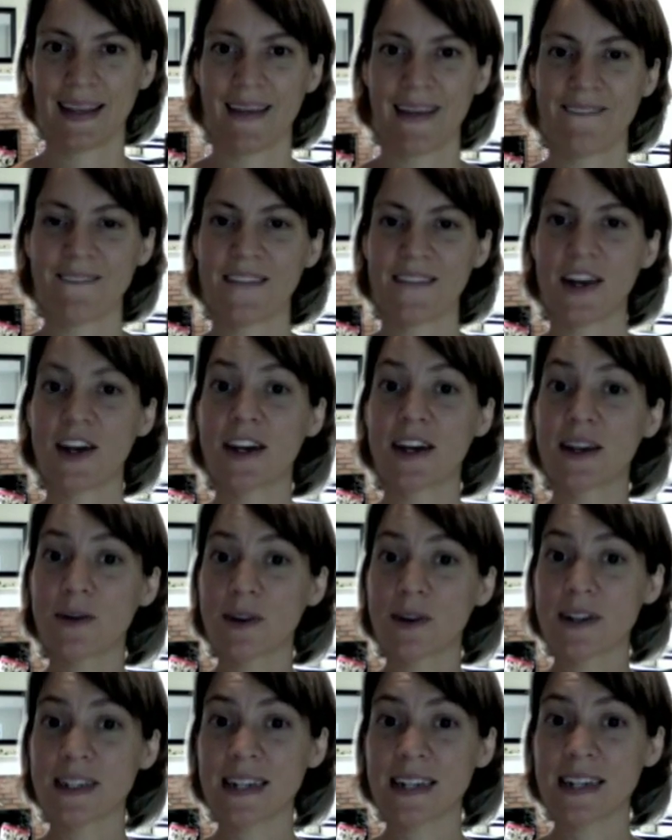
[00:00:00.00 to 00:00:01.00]
Very good
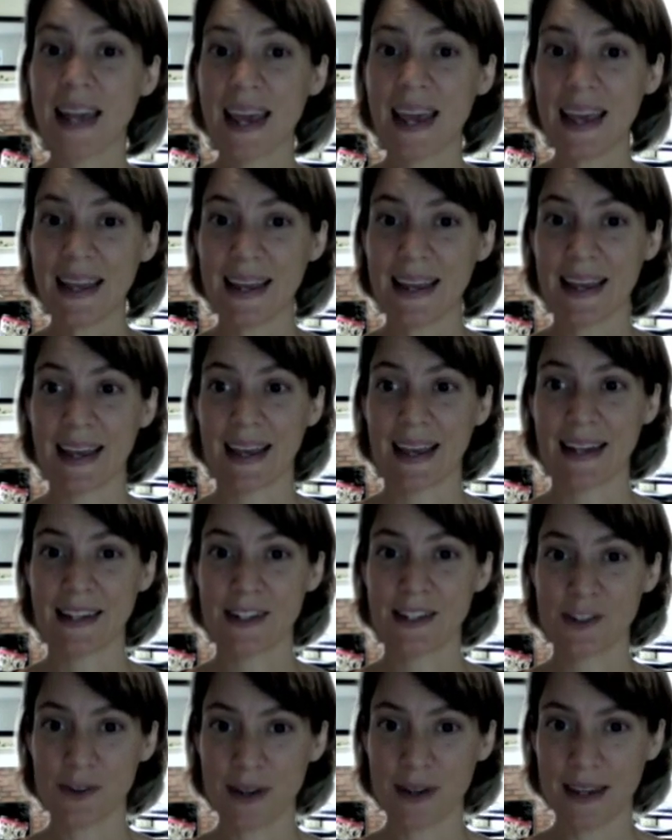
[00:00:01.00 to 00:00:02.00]
work today.
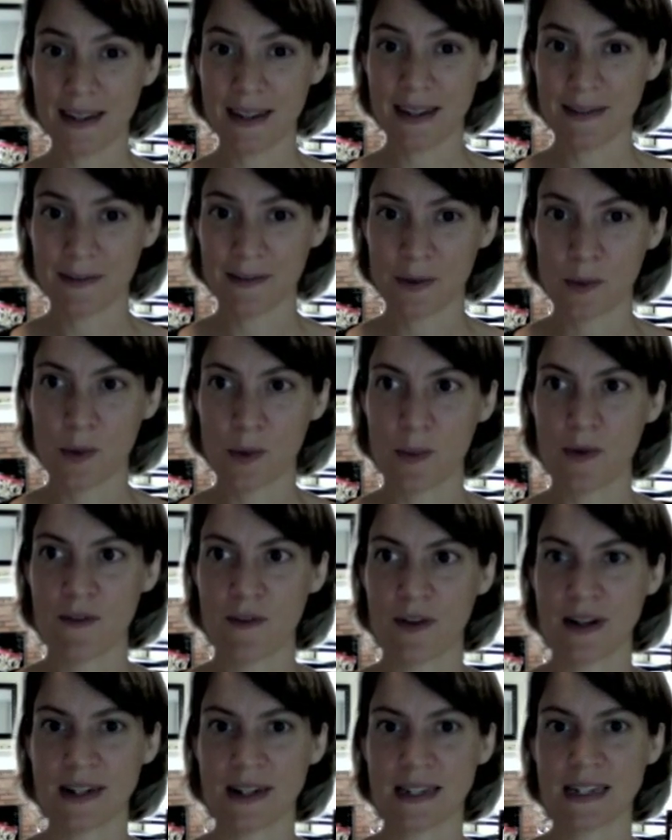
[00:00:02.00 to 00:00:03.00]
Enjoy. We'll move
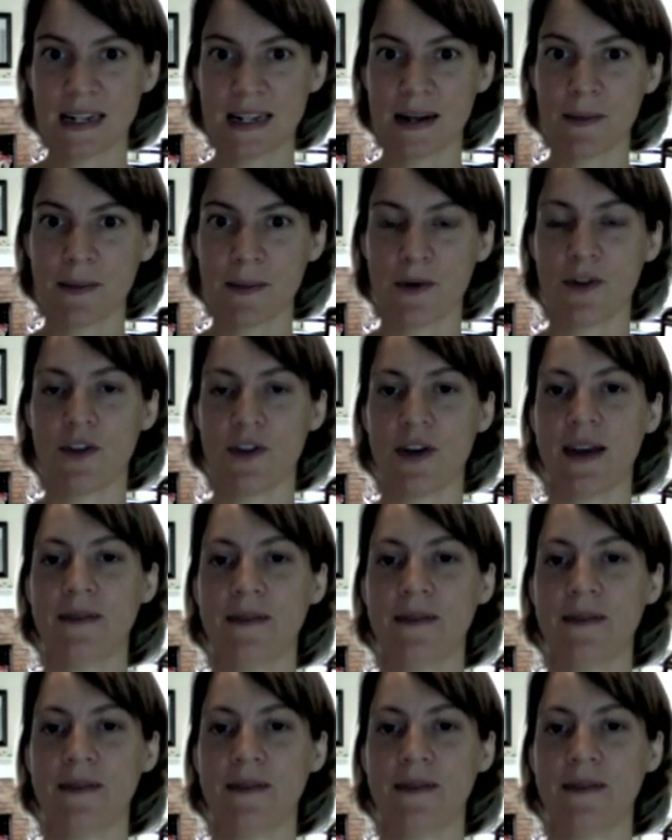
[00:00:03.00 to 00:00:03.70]
on to number 3.